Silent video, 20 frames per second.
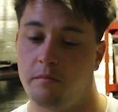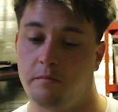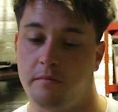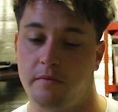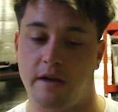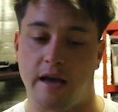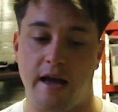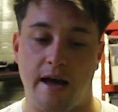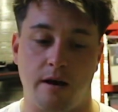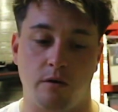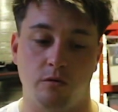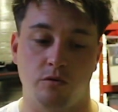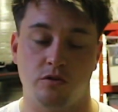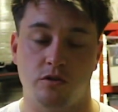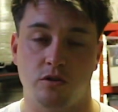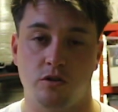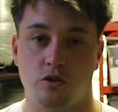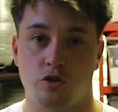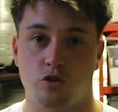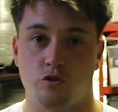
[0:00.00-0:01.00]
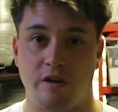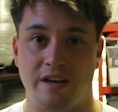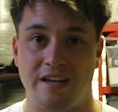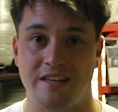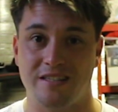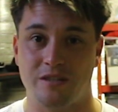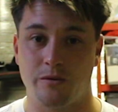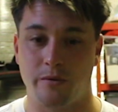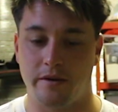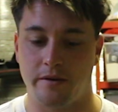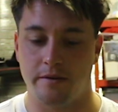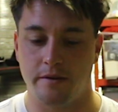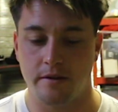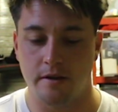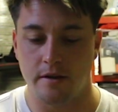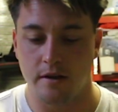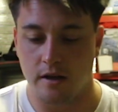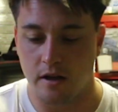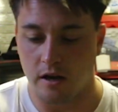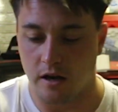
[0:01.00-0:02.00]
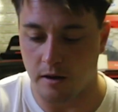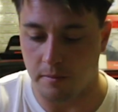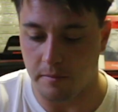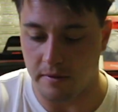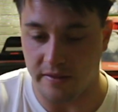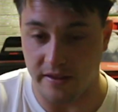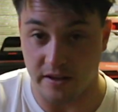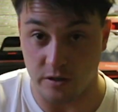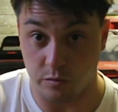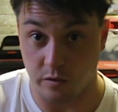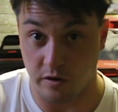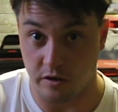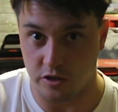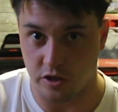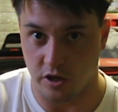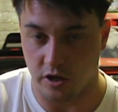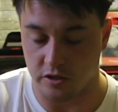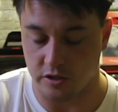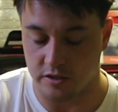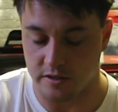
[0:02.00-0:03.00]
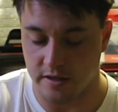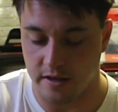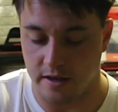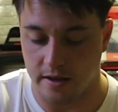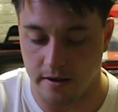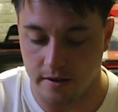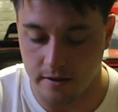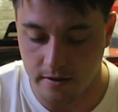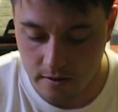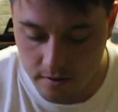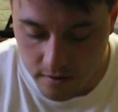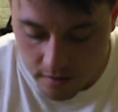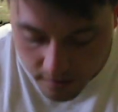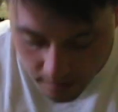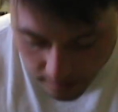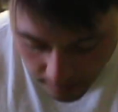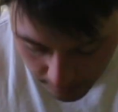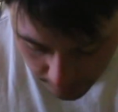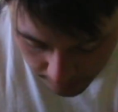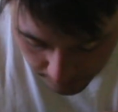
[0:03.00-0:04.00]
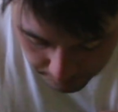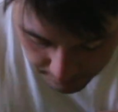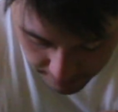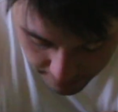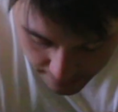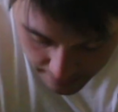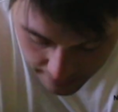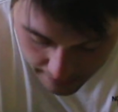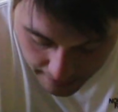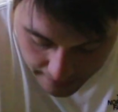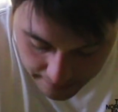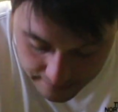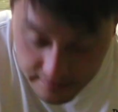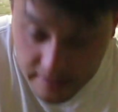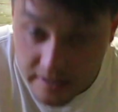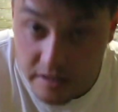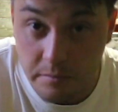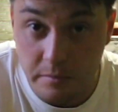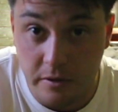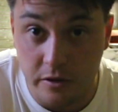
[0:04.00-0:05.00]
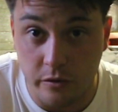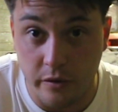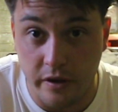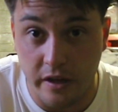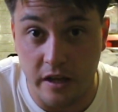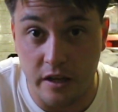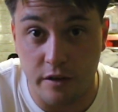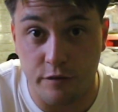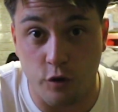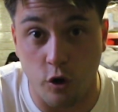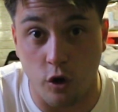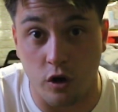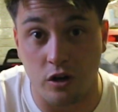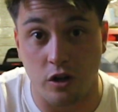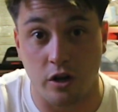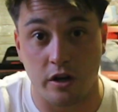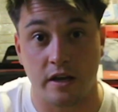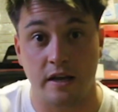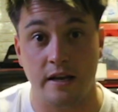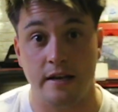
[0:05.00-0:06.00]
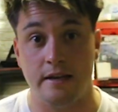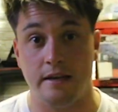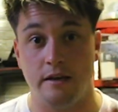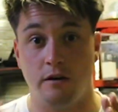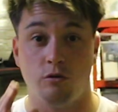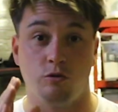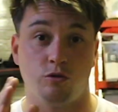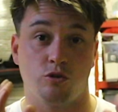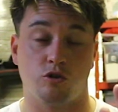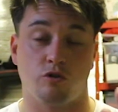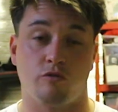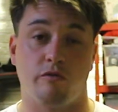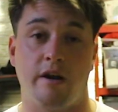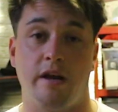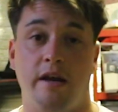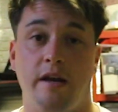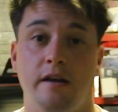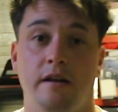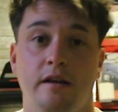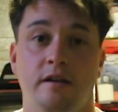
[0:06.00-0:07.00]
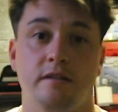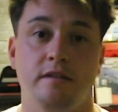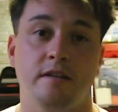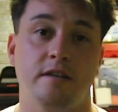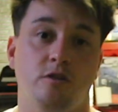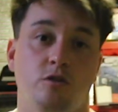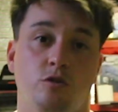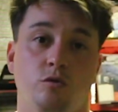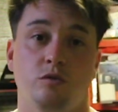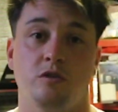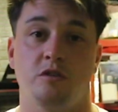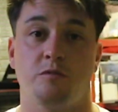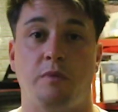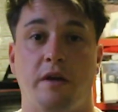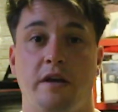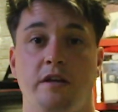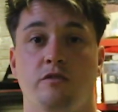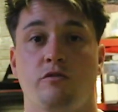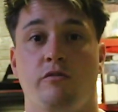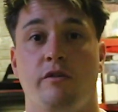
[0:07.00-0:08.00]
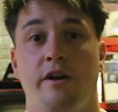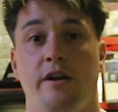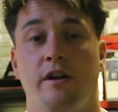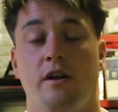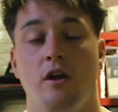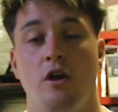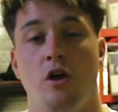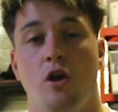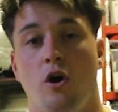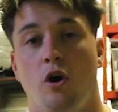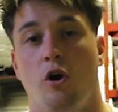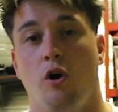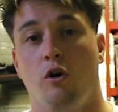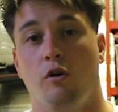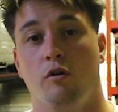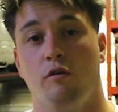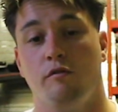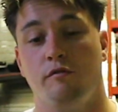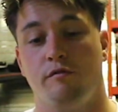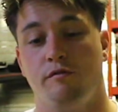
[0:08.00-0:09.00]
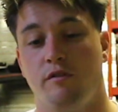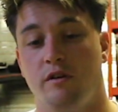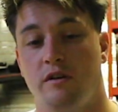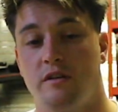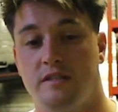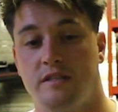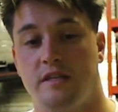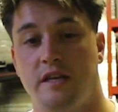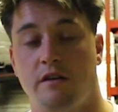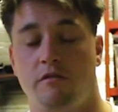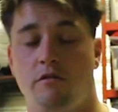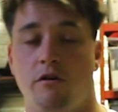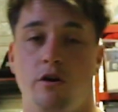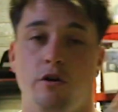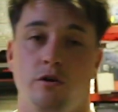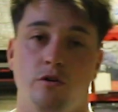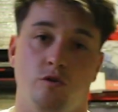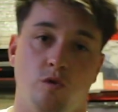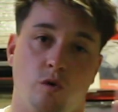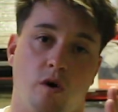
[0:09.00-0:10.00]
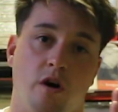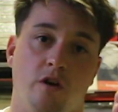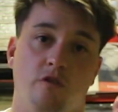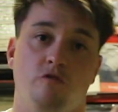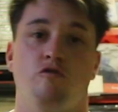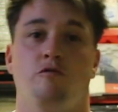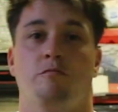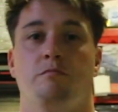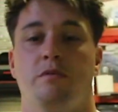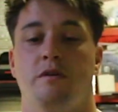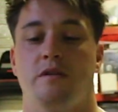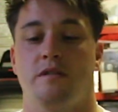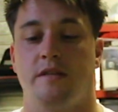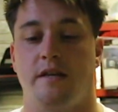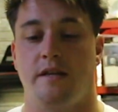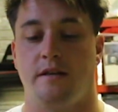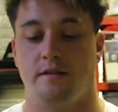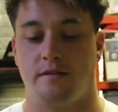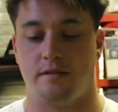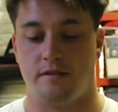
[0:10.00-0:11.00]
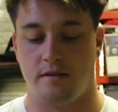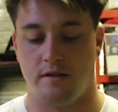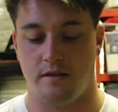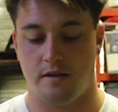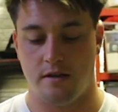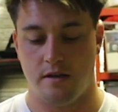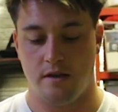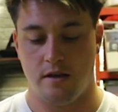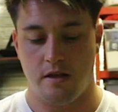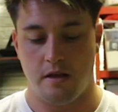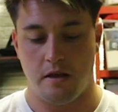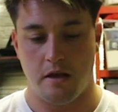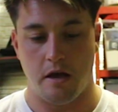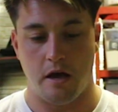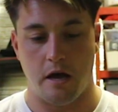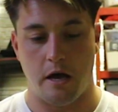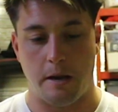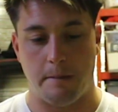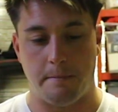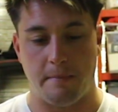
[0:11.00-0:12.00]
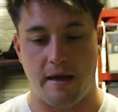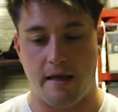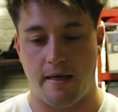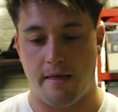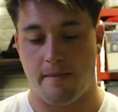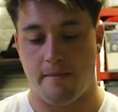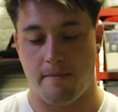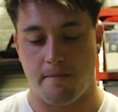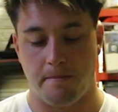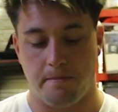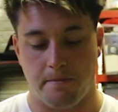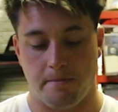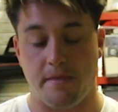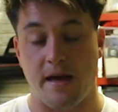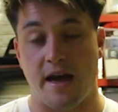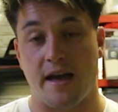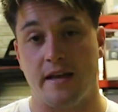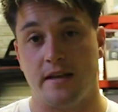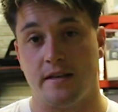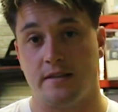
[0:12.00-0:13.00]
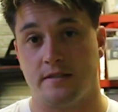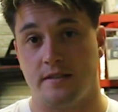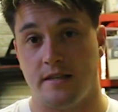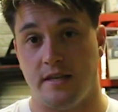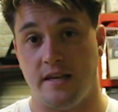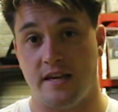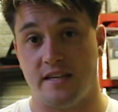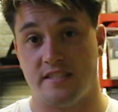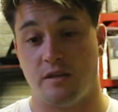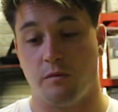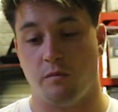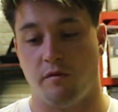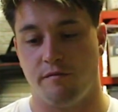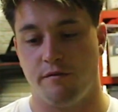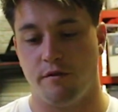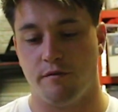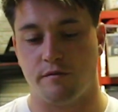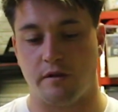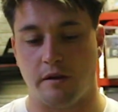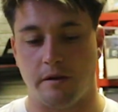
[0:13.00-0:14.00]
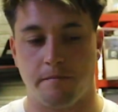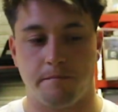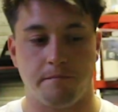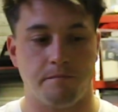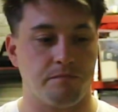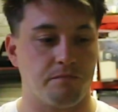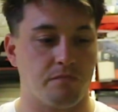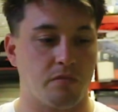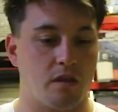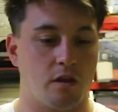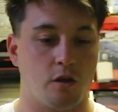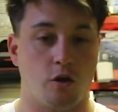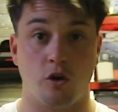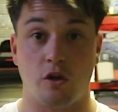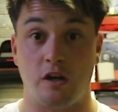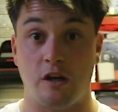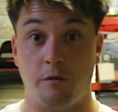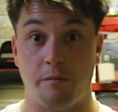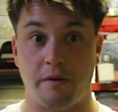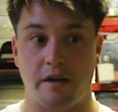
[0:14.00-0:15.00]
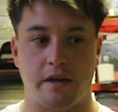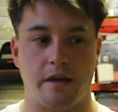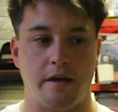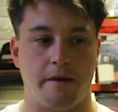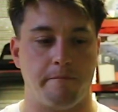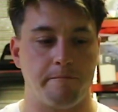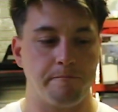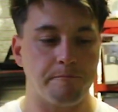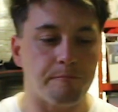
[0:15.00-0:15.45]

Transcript: your house straight into it, and that's where it charges there. And in the middle here you've got like a little screen, digital display screen of 0 to 100%, and that is the Yeti 150. Good little bit of kit.